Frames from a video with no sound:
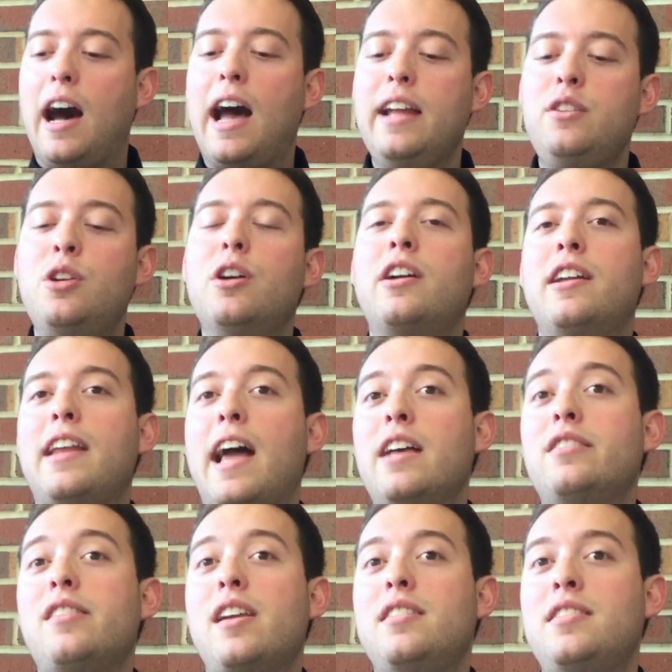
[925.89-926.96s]
I took an
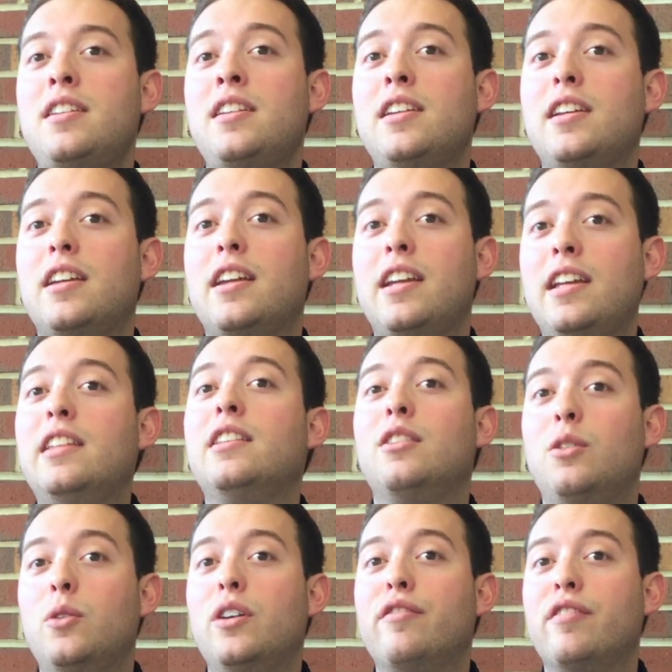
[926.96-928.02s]
SAT in
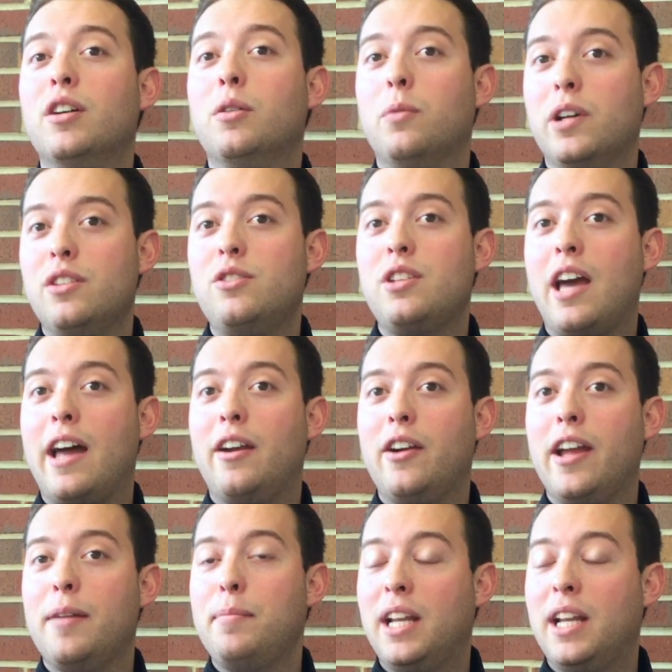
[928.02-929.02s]
Louisville one Saturday